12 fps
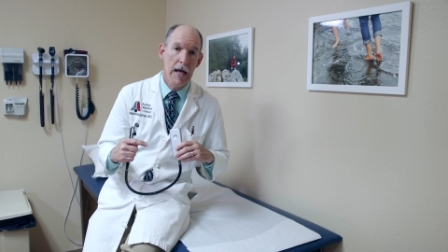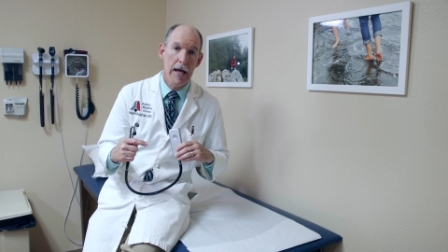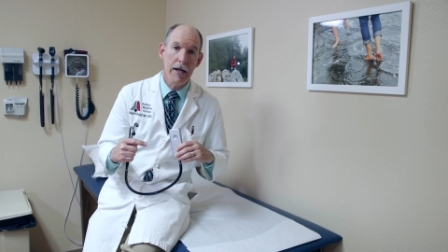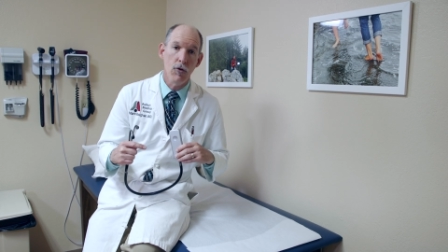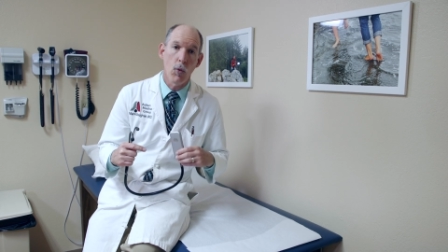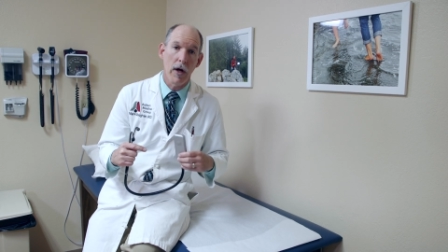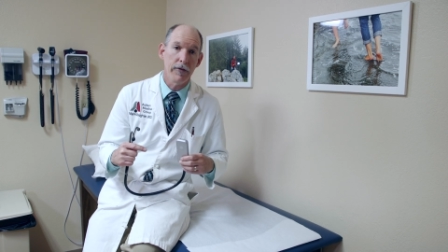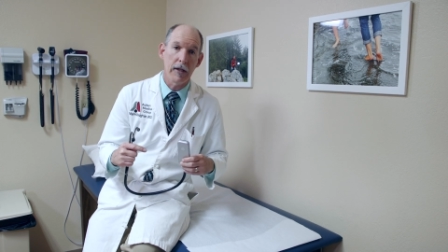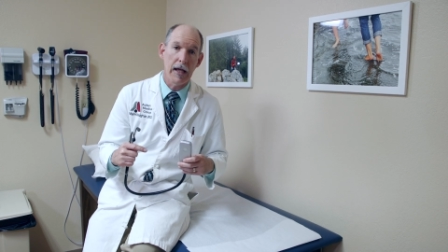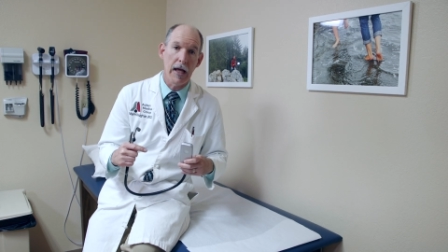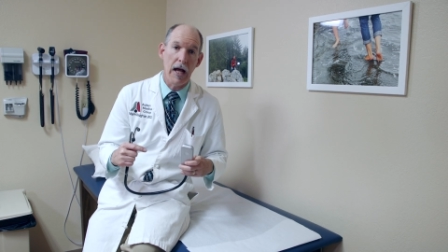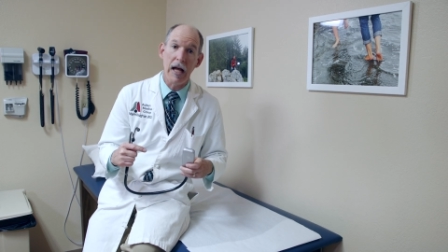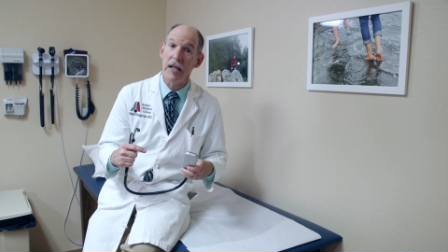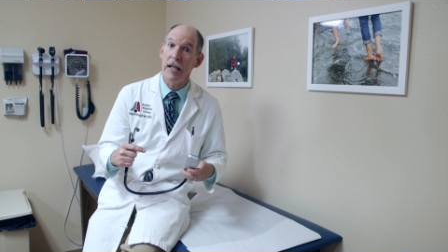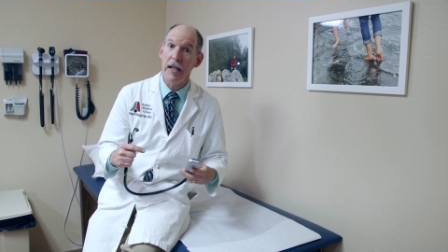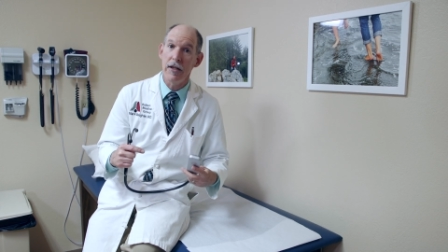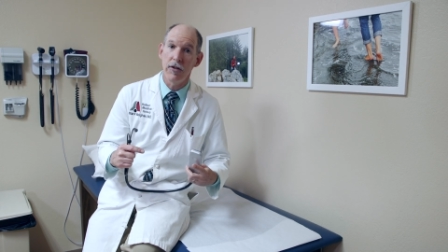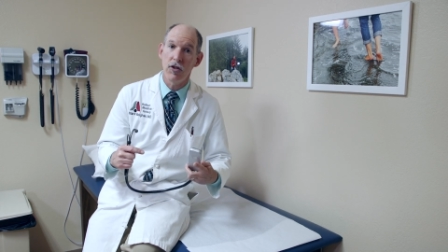and you want to get a
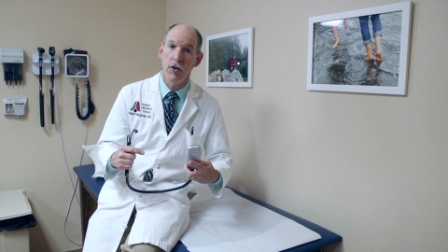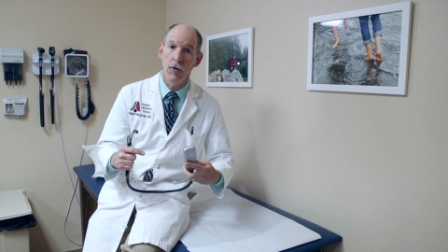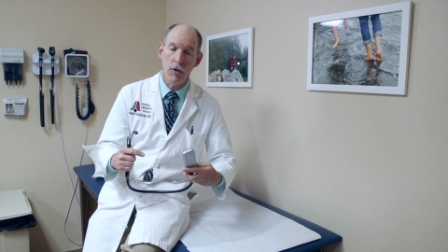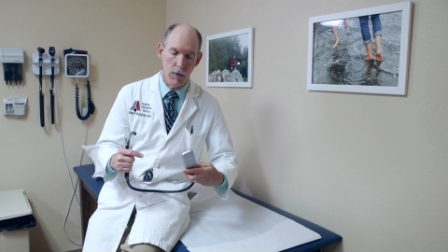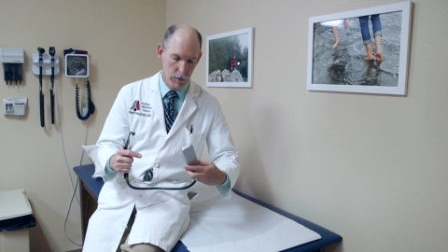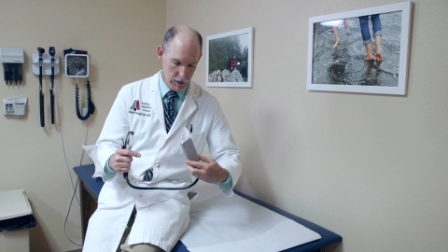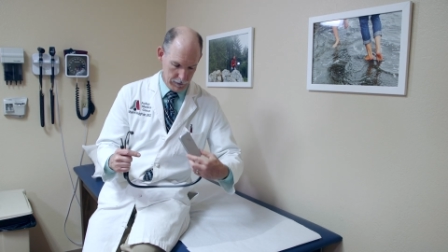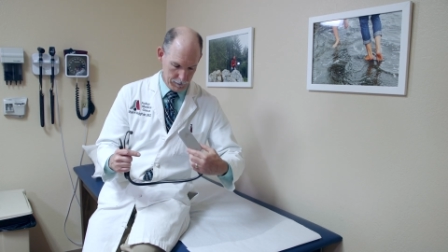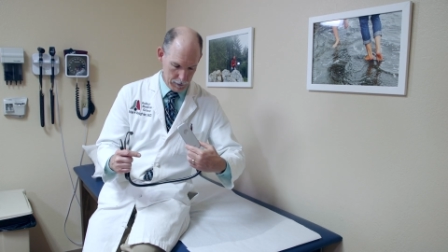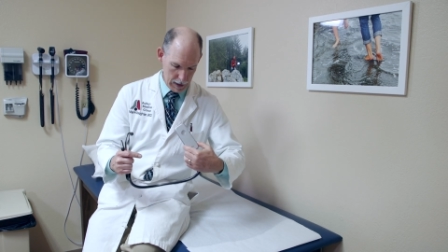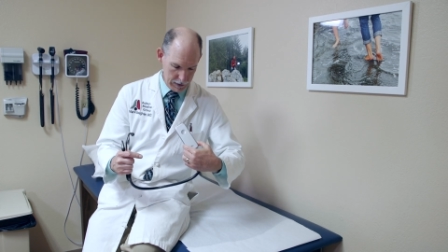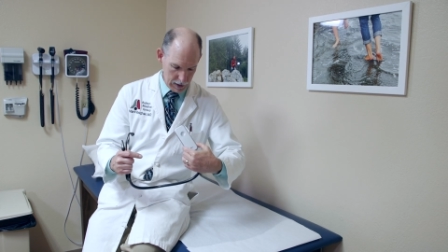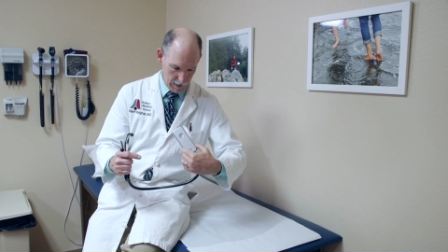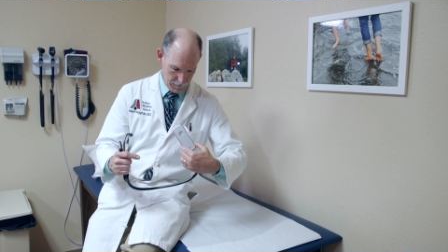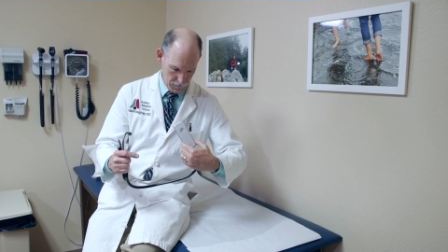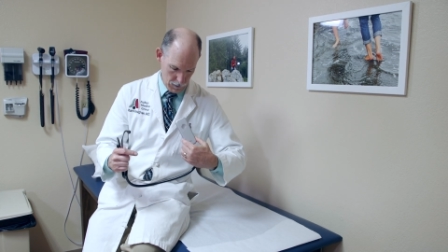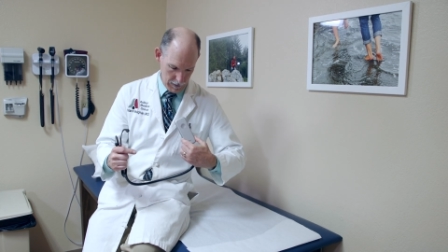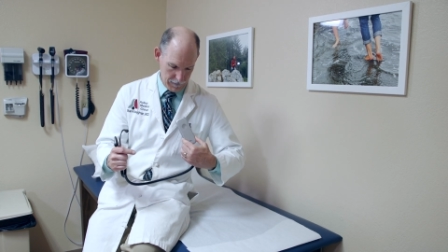lead two, you would just place it at
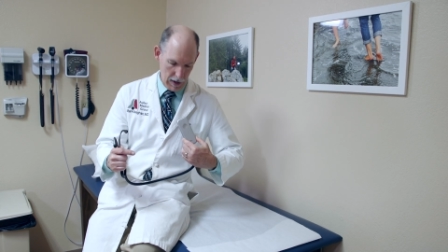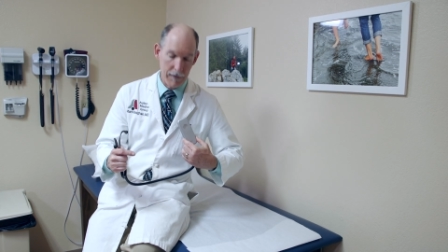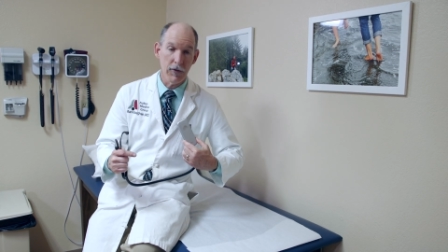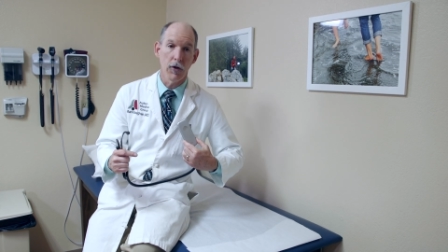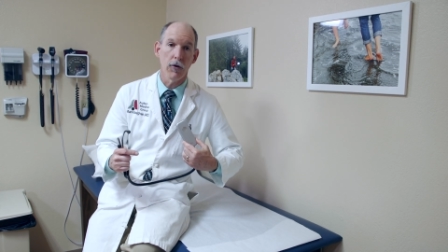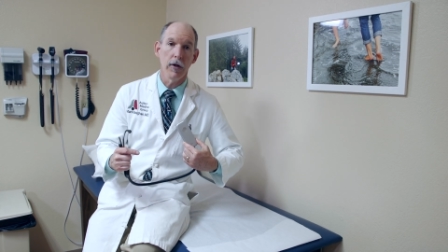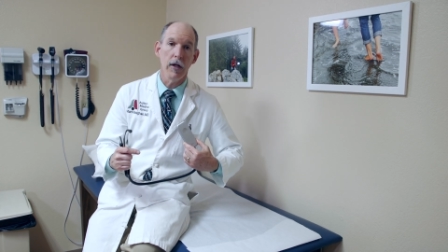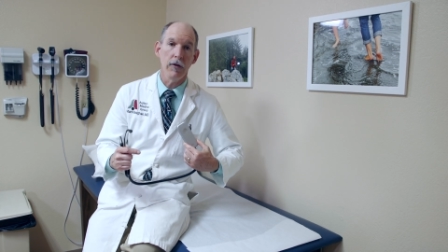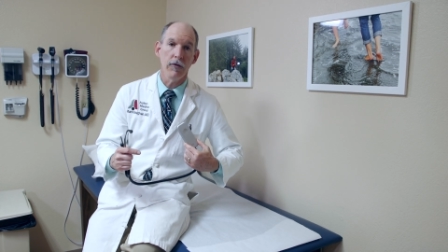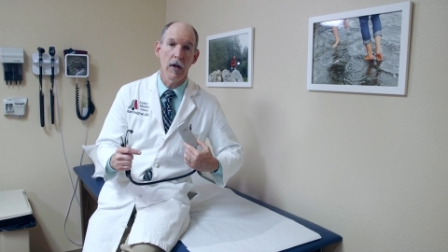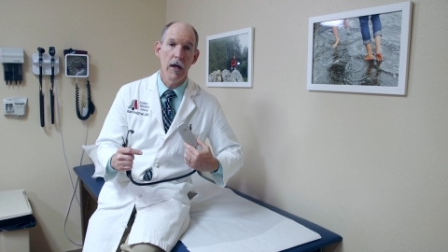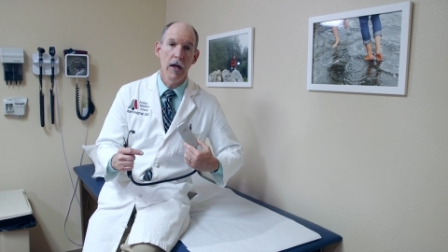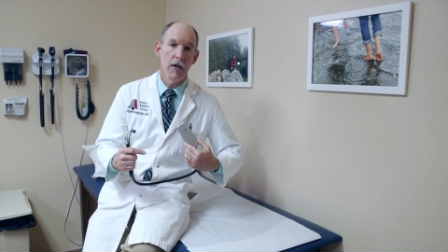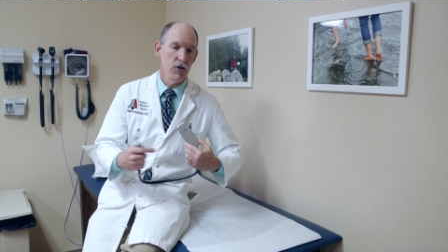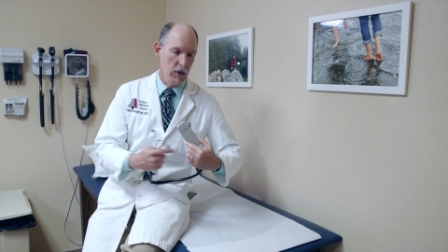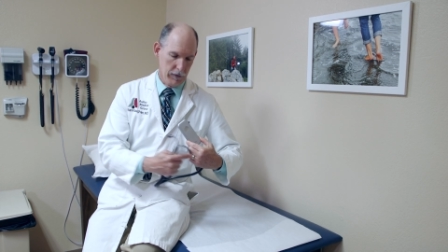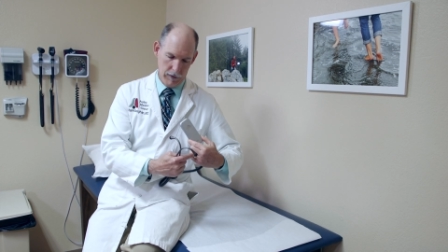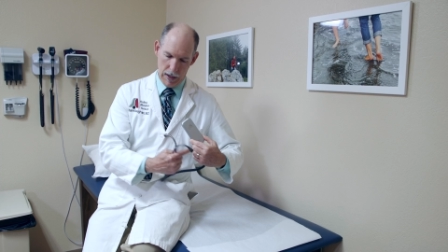45 degrees,
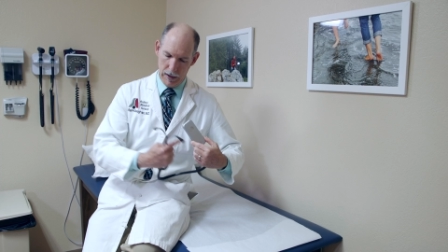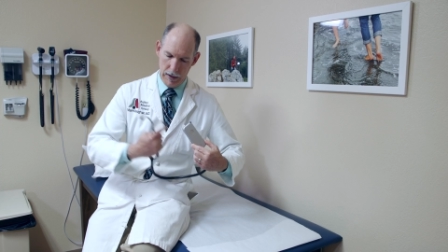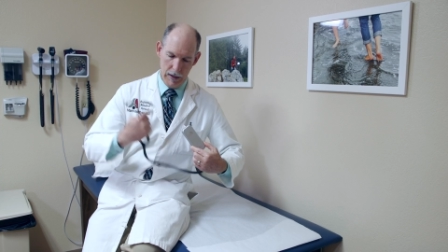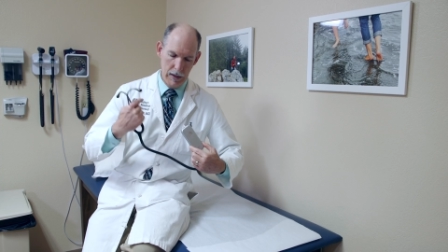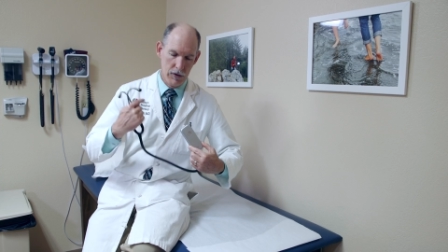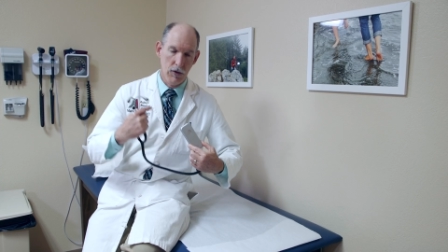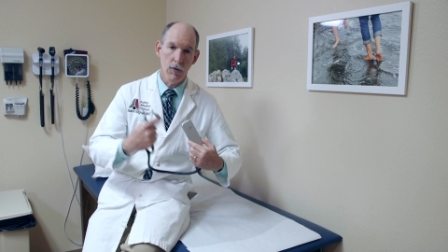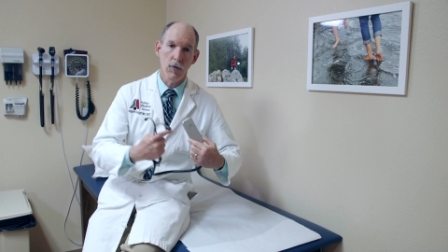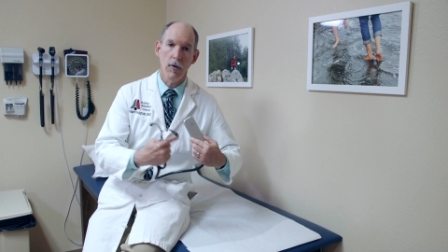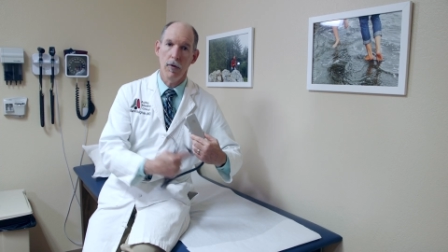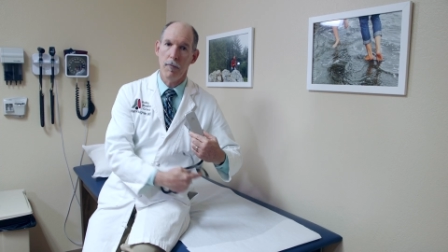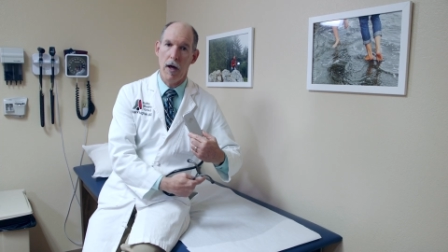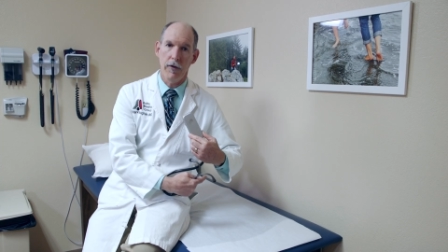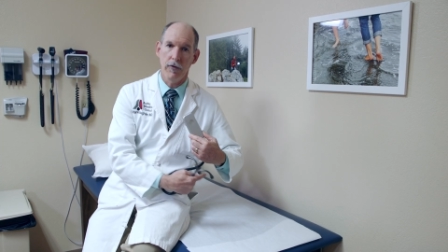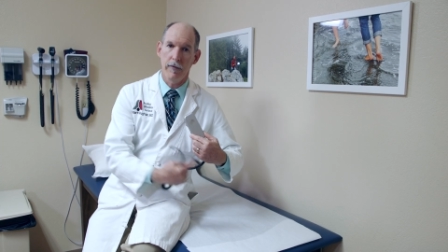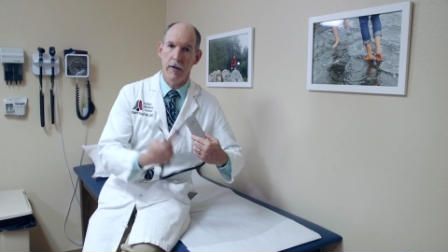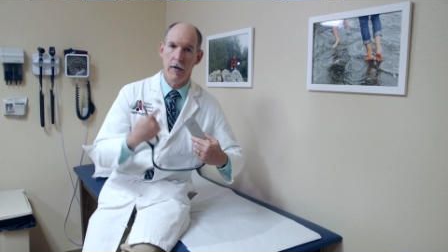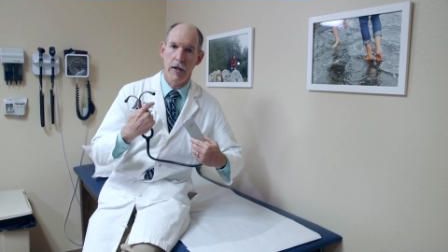just like lead two,
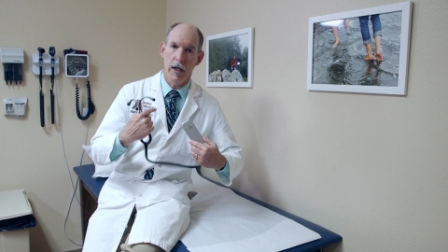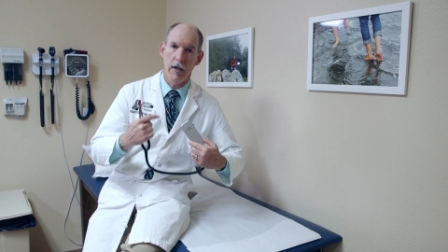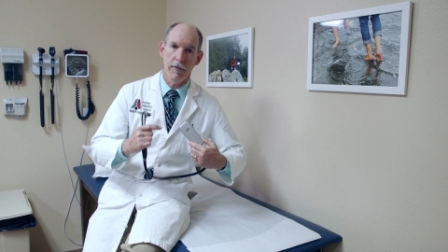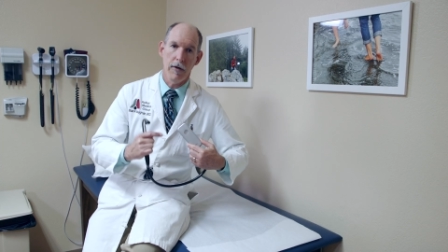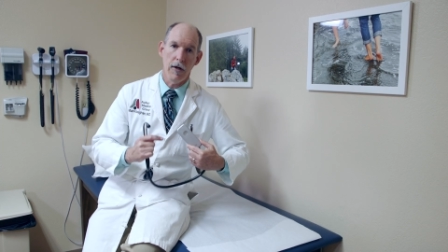positive here, negative